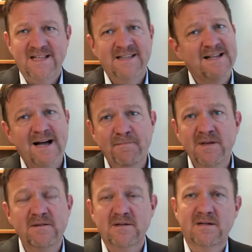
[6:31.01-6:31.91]
And copy
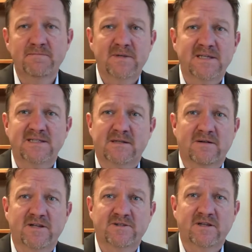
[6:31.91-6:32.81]
other companies that are
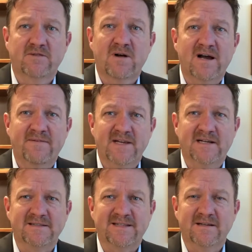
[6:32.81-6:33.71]
actually thriving
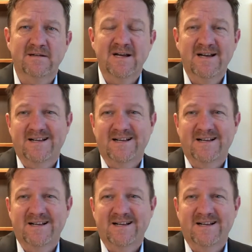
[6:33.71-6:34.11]
out there.